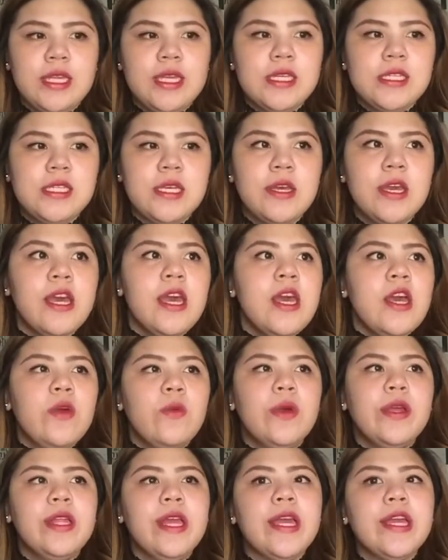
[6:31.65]
Kasi
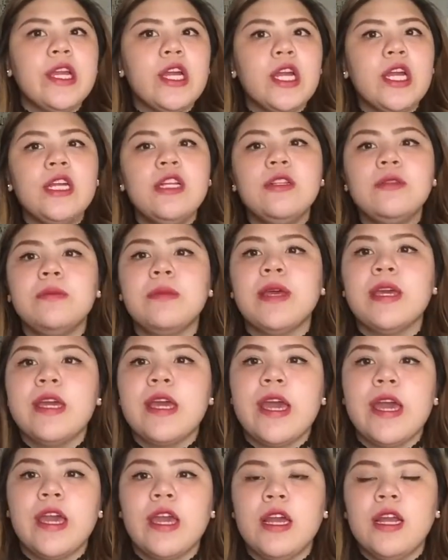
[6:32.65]
when I curl my
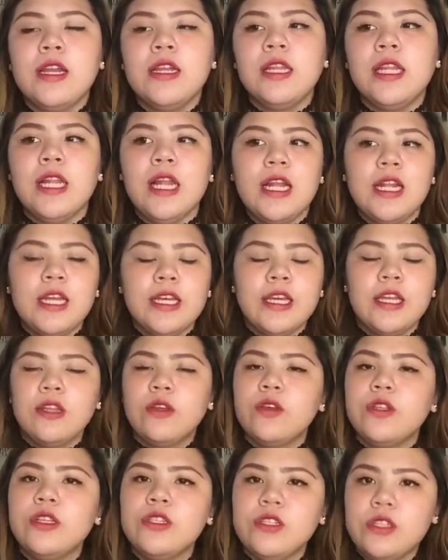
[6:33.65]
hair, nilalagyan
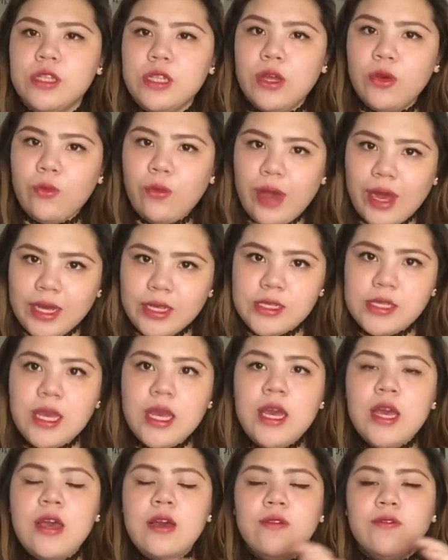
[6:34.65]
ko din siya ng wax
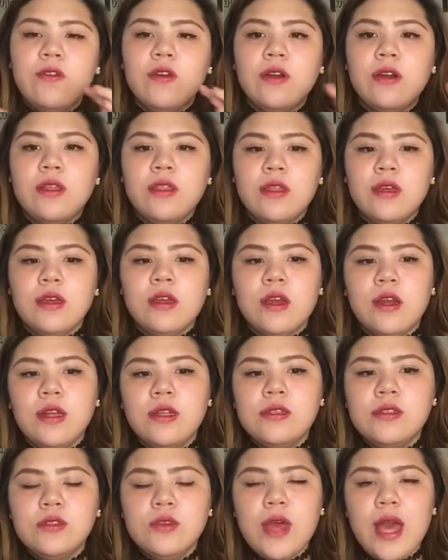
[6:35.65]
for the
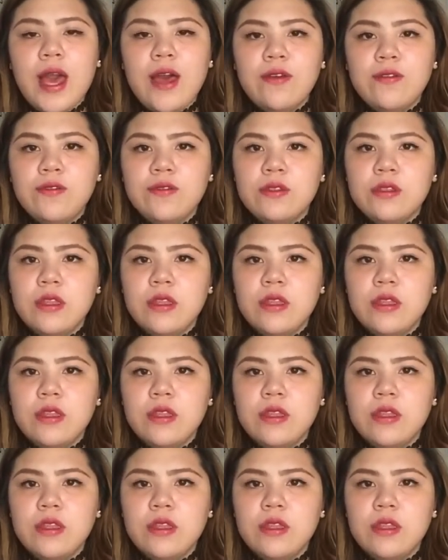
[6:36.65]
curls to have